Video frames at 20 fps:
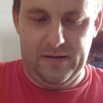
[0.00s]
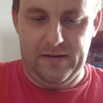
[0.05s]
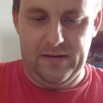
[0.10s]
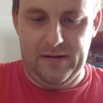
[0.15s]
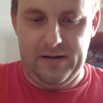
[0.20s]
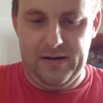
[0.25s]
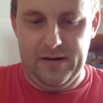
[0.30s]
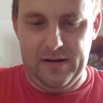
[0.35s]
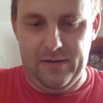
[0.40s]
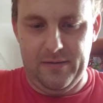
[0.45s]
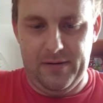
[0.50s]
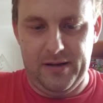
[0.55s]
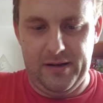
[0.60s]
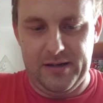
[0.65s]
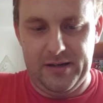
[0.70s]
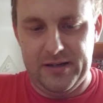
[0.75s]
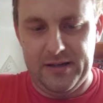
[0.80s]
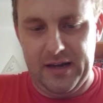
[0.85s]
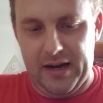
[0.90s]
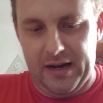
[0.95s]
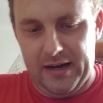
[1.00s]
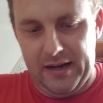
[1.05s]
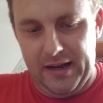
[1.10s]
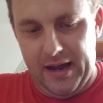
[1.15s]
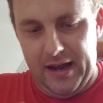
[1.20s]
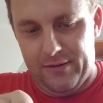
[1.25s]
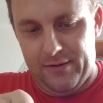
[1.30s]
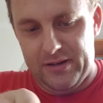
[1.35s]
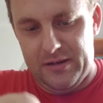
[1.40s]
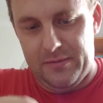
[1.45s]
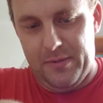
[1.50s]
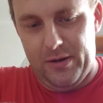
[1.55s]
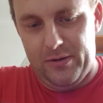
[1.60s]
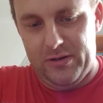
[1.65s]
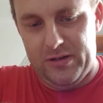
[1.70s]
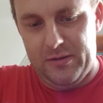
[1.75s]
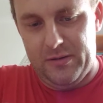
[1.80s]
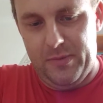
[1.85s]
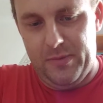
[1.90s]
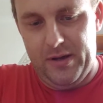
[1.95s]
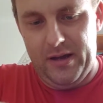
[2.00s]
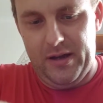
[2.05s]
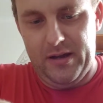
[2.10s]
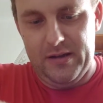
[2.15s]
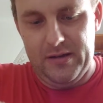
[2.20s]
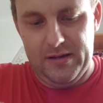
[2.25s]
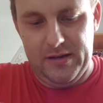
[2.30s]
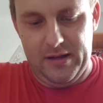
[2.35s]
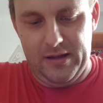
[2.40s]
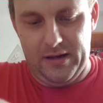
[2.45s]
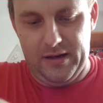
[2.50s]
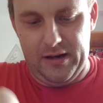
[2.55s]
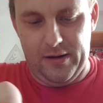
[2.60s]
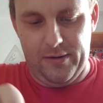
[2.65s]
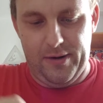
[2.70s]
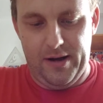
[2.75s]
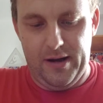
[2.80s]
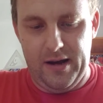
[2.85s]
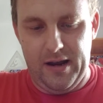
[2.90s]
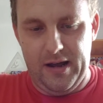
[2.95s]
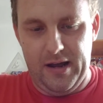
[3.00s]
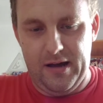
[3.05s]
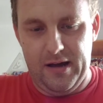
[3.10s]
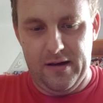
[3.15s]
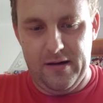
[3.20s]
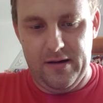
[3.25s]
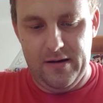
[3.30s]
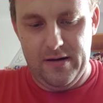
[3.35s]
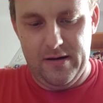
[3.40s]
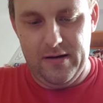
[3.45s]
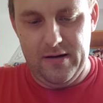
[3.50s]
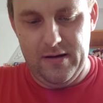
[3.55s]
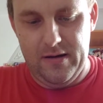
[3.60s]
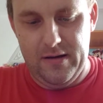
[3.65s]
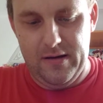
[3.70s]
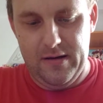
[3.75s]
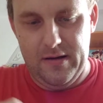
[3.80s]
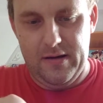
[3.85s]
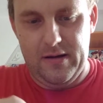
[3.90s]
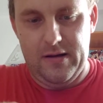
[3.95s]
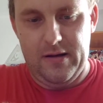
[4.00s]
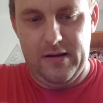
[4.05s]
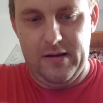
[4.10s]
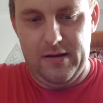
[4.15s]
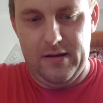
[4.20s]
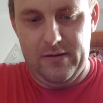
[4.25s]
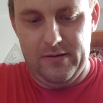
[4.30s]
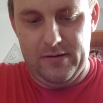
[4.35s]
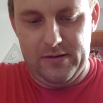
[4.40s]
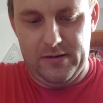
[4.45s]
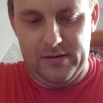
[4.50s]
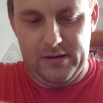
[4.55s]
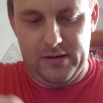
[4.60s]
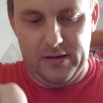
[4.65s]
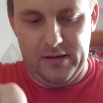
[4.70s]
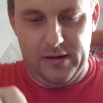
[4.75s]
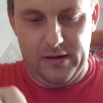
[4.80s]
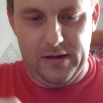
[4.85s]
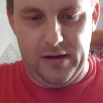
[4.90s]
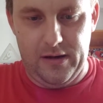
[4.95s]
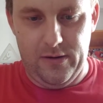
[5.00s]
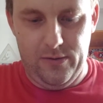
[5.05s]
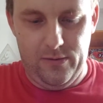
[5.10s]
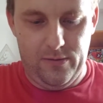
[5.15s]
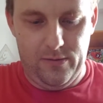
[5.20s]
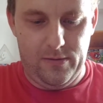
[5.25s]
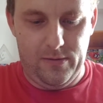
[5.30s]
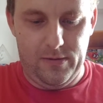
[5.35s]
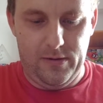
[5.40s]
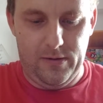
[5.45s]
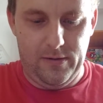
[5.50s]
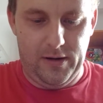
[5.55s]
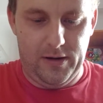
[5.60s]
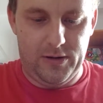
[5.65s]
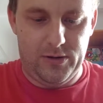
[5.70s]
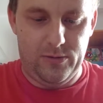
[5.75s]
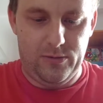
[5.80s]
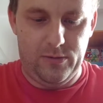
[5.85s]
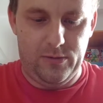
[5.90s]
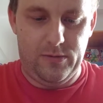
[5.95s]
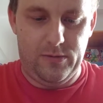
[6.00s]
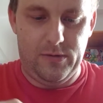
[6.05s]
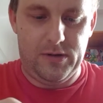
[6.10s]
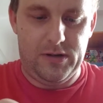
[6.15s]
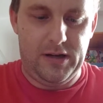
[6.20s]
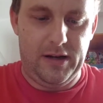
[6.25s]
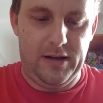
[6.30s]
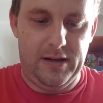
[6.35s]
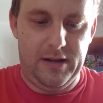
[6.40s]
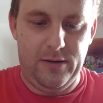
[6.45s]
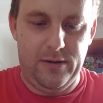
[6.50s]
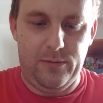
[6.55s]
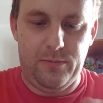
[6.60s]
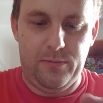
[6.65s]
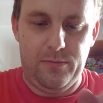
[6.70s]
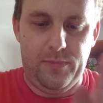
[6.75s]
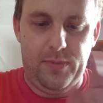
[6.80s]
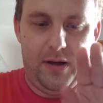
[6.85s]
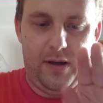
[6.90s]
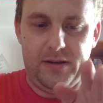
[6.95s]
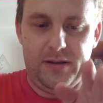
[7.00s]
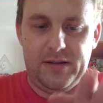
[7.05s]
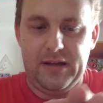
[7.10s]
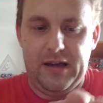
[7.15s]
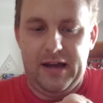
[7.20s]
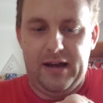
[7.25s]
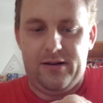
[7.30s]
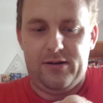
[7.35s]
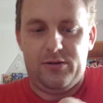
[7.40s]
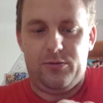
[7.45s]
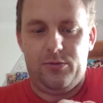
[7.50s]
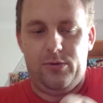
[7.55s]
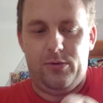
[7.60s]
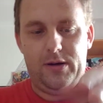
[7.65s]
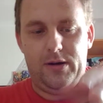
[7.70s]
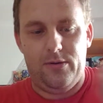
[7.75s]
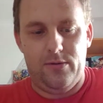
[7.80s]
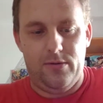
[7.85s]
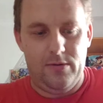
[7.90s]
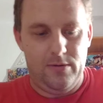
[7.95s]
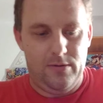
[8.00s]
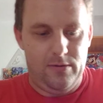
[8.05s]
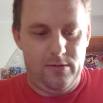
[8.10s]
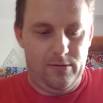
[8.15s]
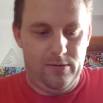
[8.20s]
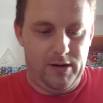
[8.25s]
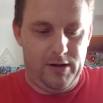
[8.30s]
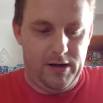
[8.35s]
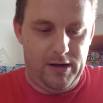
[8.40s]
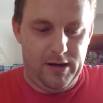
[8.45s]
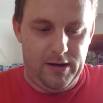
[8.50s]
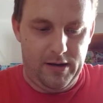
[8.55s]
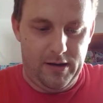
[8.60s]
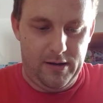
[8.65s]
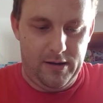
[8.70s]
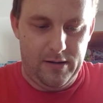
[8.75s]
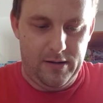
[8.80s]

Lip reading: you know, exactly how it's supposed to be. So they can go in now. Those can go. Oh, I've got to take the little buttons out as well. Okay.